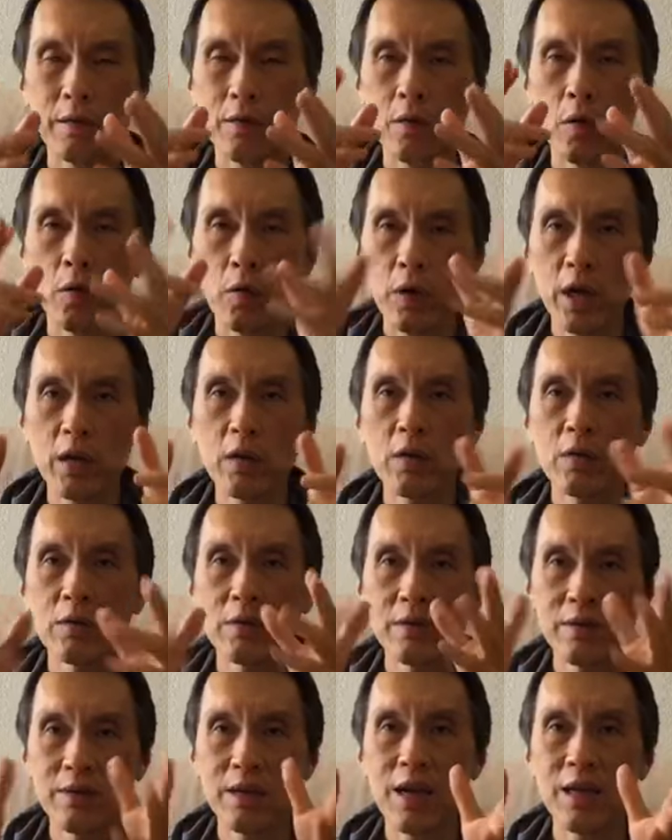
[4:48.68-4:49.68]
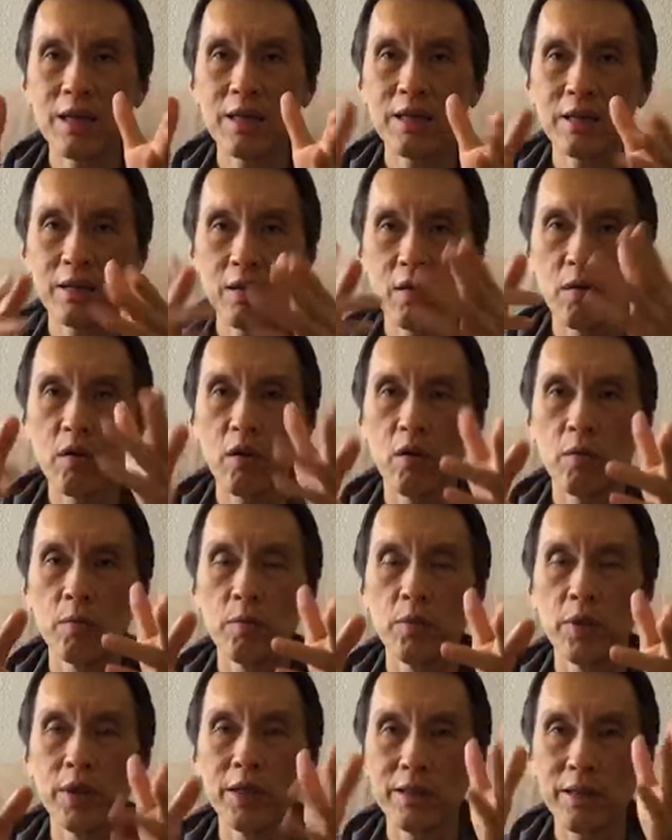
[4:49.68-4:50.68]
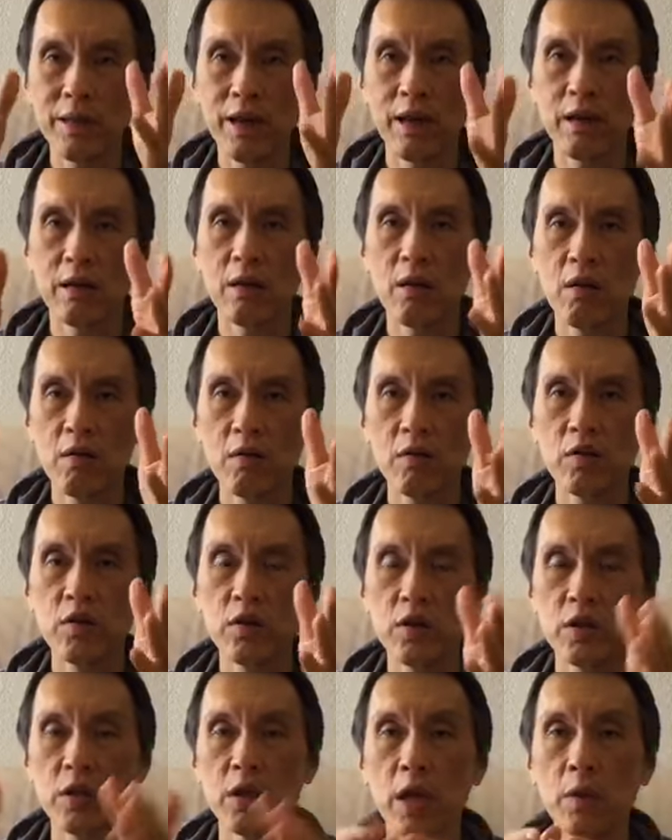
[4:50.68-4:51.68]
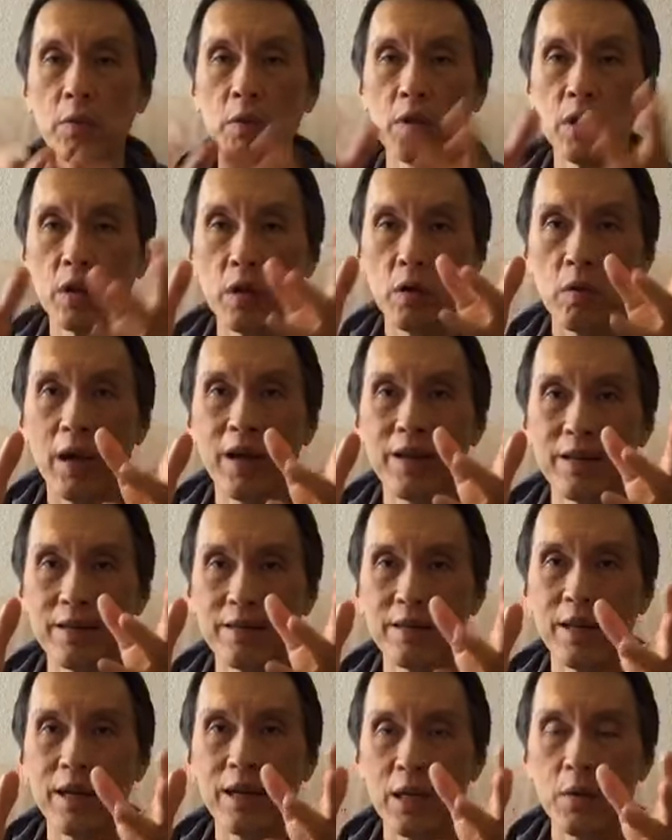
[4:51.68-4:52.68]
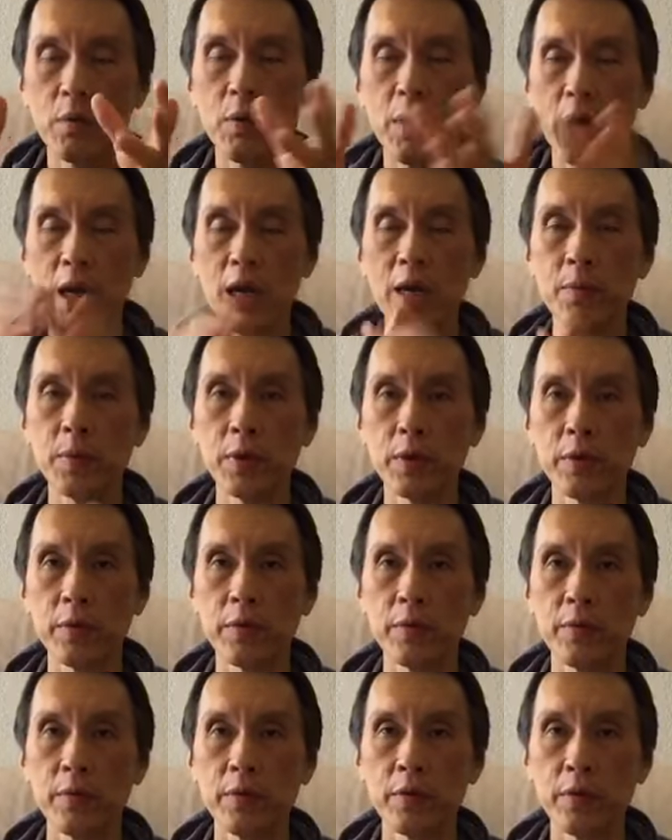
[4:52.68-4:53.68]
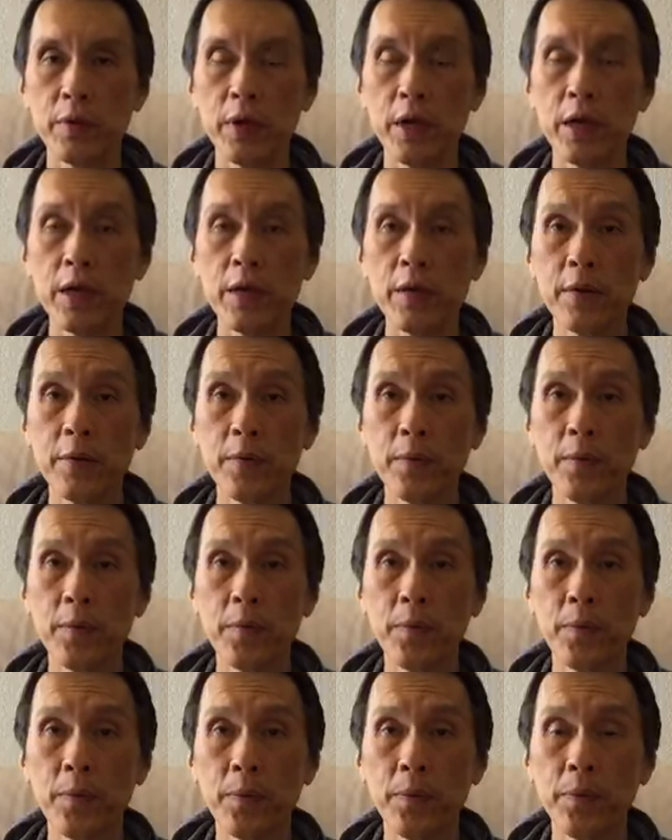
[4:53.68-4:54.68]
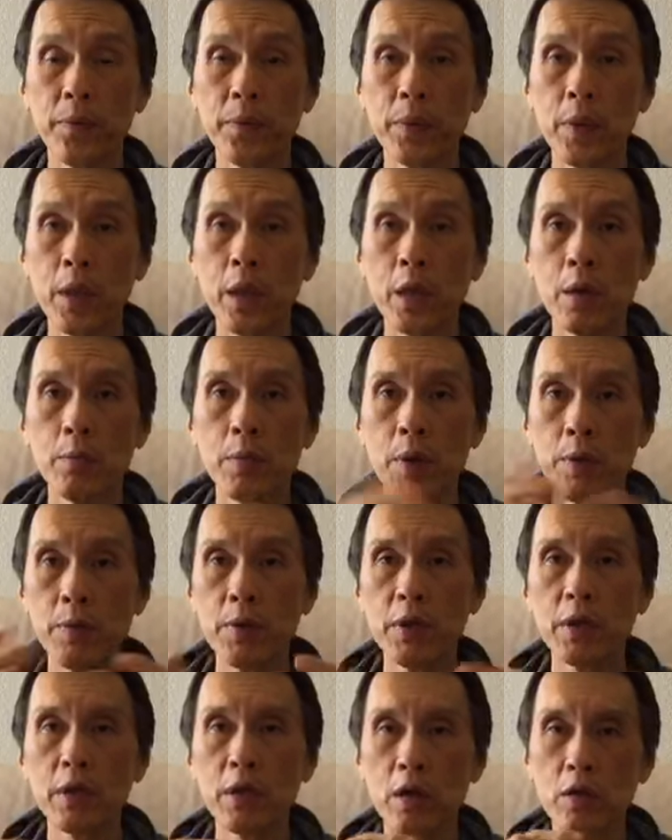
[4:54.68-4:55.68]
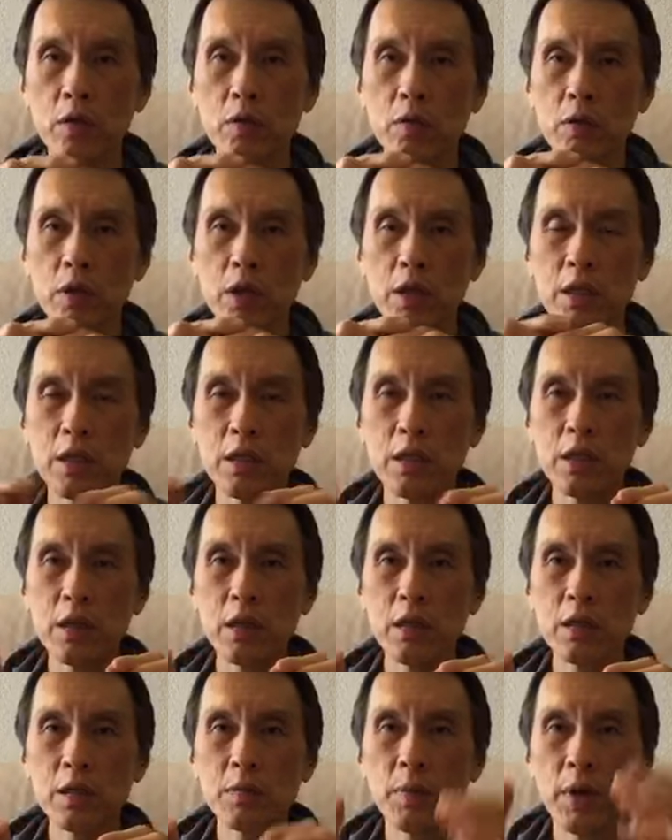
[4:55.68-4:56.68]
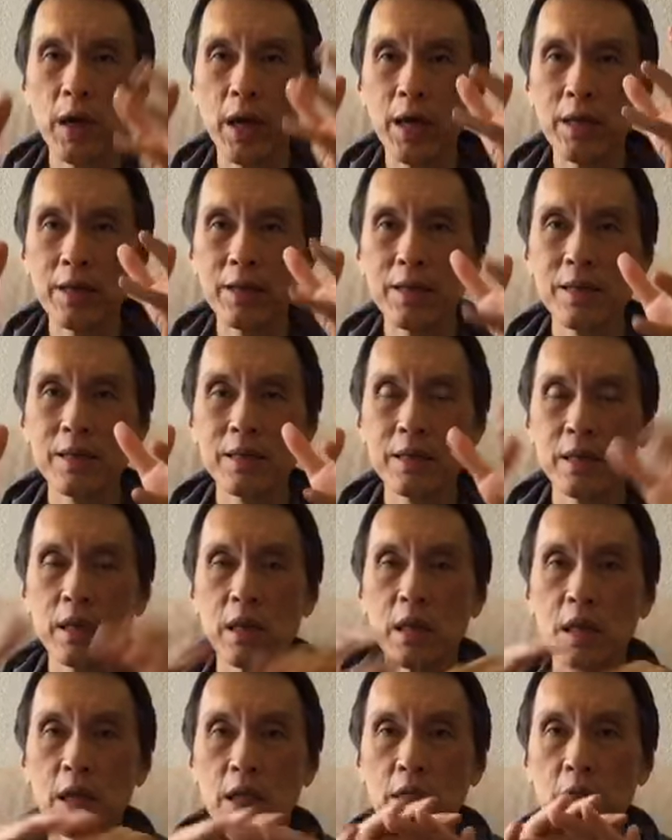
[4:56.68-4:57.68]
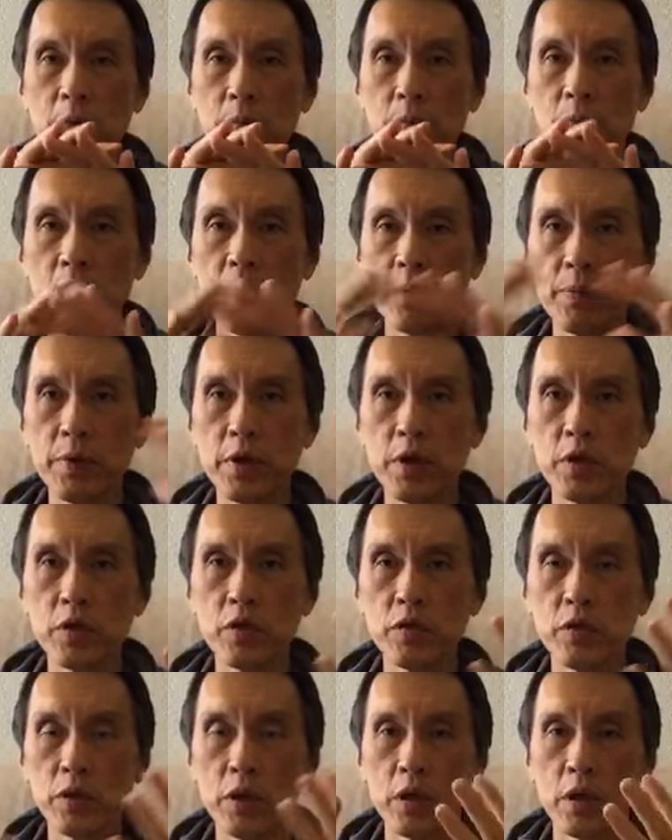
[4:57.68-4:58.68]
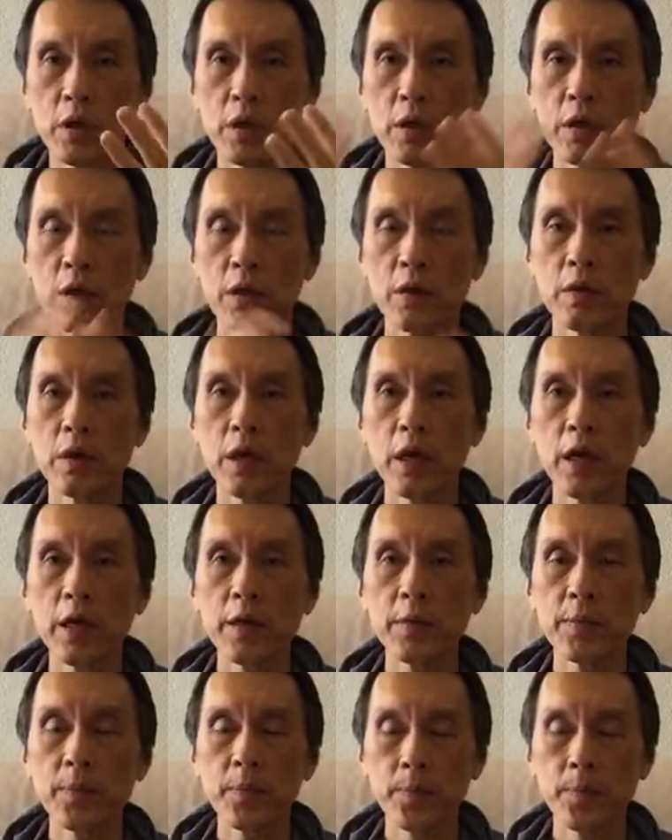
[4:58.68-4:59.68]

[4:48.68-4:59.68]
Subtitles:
quote-unquote science or complete technology that we know exactly what happened. Okay, maybe not to the details, but at least the big picture, okay,